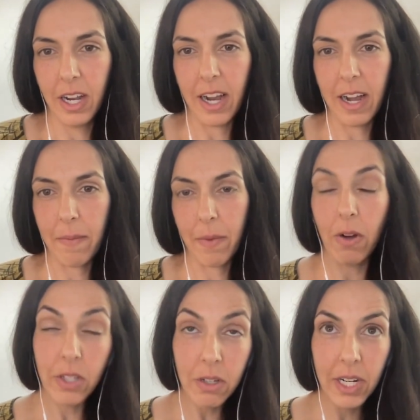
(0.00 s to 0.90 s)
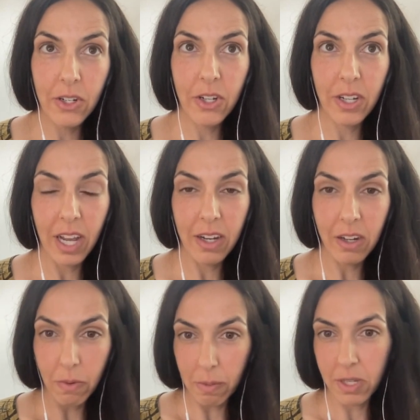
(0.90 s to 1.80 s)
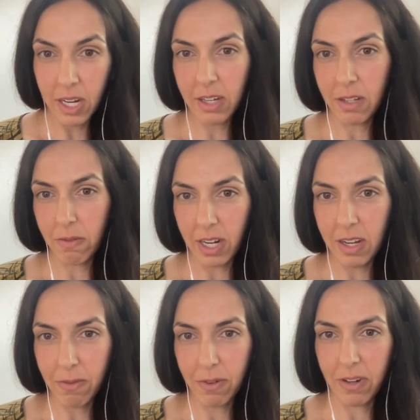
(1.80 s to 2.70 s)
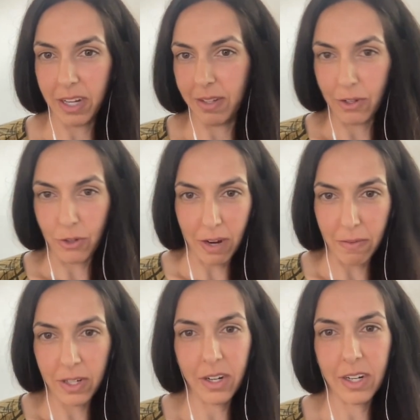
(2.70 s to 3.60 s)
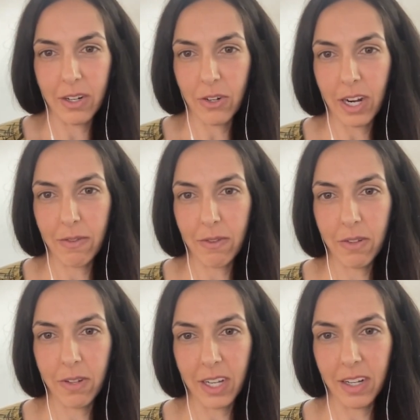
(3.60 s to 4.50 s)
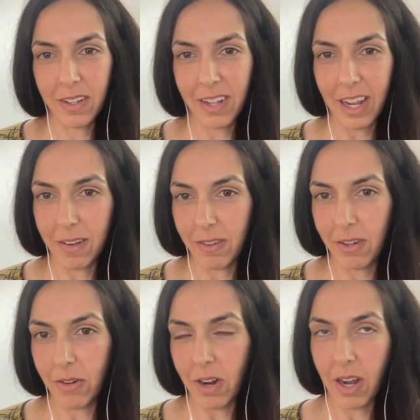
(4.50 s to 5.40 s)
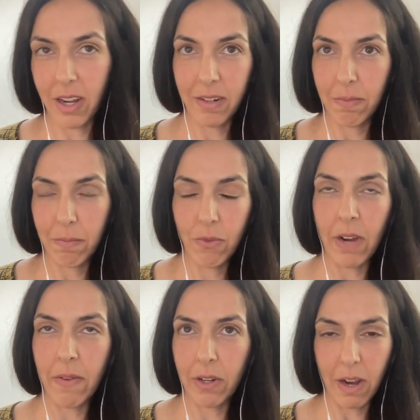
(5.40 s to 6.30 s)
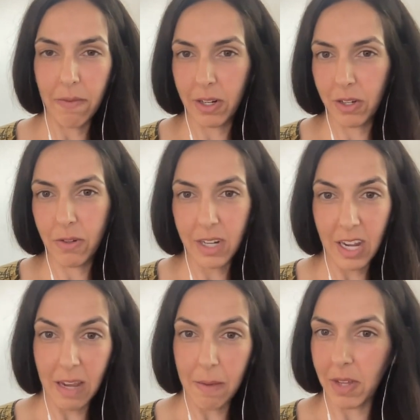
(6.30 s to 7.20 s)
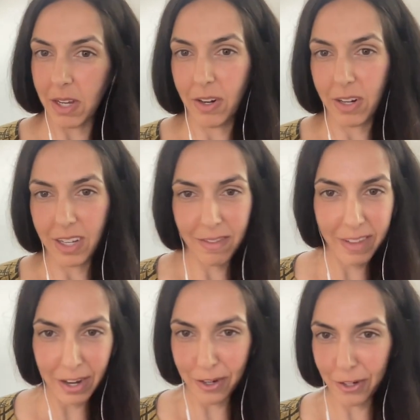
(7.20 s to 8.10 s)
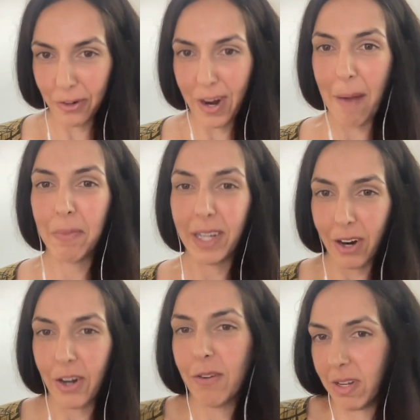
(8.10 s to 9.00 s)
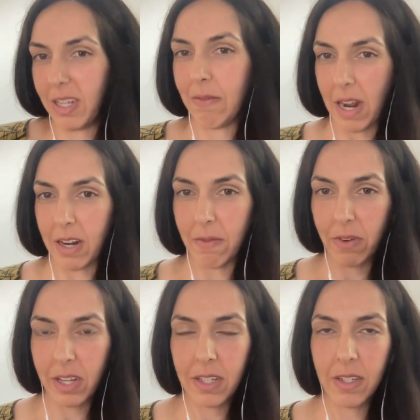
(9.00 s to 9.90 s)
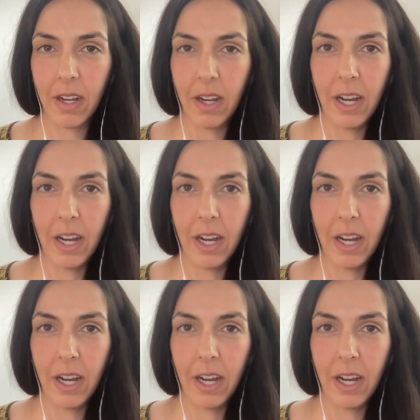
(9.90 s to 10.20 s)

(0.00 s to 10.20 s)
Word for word: Um, also, make sure that your website is ready for like the traffic you're going to drive to it, that you're not driving traffic to a name that you're going to later scrap. Like, are you really ready for this?